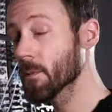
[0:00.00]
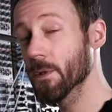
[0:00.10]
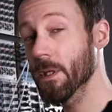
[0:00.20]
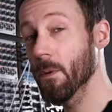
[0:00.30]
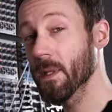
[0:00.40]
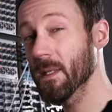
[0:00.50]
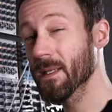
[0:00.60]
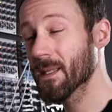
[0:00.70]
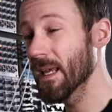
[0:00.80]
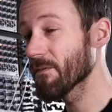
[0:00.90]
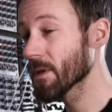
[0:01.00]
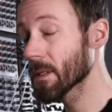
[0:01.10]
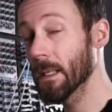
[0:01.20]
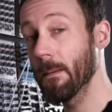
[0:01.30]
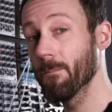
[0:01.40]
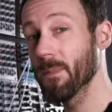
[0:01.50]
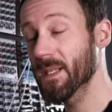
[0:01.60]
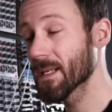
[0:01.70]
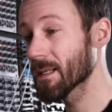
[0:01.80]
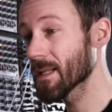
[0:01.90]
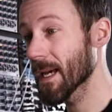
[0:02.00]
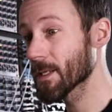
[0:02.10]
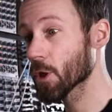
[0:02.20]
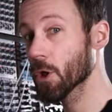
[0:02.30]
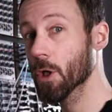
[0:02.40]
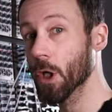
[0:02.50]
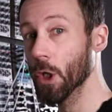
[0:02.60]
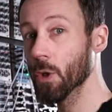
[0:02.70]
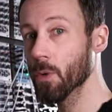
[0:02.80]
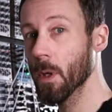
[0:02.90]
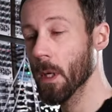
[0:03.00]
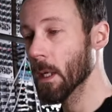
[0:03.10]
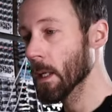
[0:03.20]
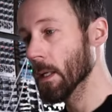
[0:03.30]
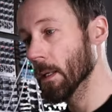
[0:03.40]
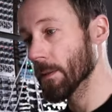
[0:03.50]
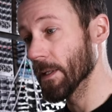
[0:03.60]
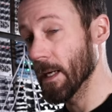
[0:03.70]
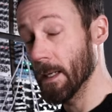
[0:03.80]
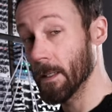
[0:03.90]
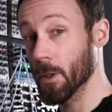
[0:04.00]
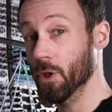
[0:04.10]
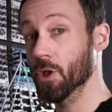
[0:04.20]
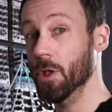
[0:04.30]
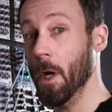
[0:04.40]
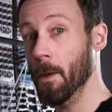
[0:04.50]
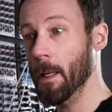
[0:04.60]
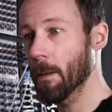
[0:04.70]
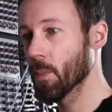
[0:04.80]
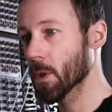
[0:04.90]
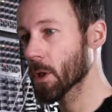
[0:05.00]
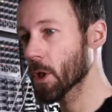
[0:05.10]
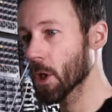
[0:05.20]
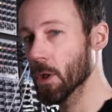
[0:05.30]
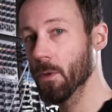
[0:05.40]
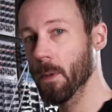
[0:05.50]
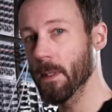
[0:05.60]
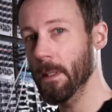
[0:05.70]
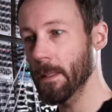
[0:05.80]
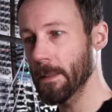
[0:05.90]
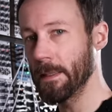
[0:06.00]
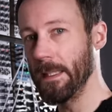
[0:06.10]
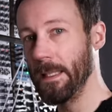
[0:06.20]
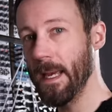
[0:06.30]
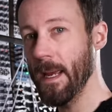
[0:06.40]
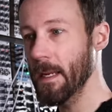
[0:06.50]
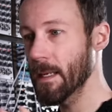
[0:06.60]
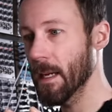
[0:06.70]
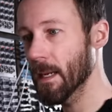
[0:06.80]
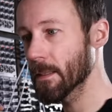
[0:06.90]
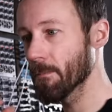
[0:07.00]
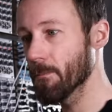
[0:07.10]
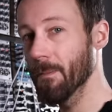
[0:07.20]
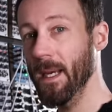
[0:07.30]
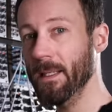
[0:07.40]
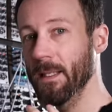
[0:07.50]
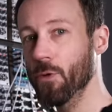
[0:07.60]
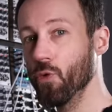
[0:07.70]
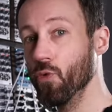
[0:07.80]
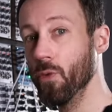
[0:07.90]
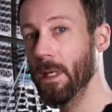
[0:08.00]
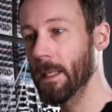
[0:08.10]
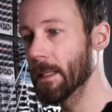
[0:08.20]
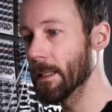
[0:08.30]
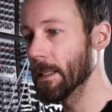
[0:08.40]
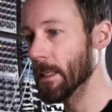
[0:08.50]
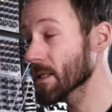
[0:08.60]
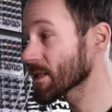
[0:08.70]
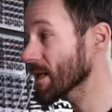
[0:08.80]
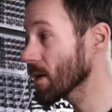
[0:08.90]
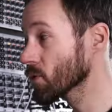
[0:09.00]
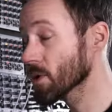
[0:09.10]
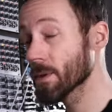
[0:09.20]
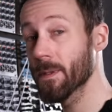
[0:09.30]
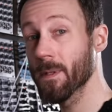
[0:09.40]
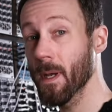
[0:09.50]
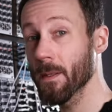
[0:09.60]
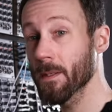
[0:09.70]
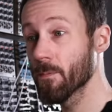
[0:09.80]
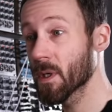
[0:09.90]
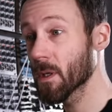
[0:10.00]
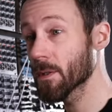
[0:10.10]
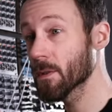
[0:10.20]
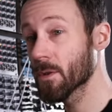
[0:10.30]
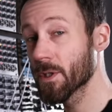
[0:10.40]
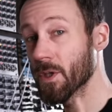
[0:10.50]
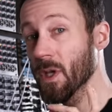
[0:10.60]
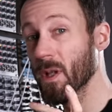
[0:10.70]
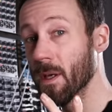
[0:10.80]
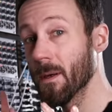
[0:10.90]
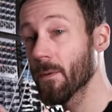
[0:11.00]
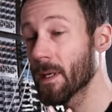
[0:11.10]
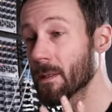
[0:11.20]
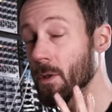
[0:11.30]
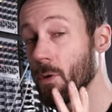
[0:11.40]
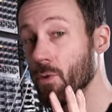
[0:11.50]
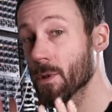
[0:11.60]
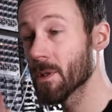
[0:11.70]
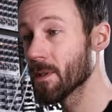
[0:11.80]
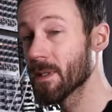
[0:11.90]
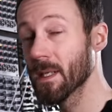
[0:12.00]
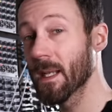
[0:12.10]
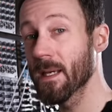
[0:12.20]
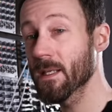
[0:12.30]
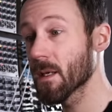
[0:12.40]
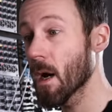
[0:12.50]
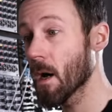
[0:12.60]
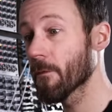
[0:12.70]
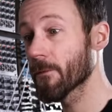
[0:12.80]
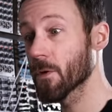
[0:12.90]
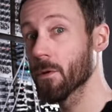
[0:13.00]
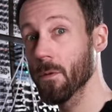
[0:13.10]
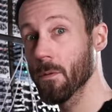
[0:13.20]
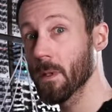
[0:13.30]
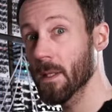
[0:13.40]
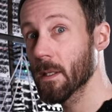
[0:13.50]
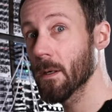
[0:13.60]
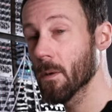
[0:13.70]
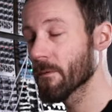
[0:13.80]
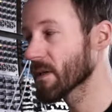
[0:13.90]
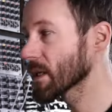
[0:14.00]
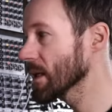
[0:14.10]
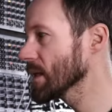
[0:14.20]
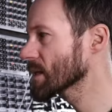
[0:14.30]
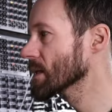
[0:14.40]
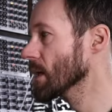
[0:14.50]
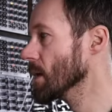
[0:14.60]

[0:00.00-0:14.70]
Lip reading: So it is definitely missing that glue, that Starlab glue and that delay that makes it really sound nice, because you're still hearing those delays after you let go of the keys.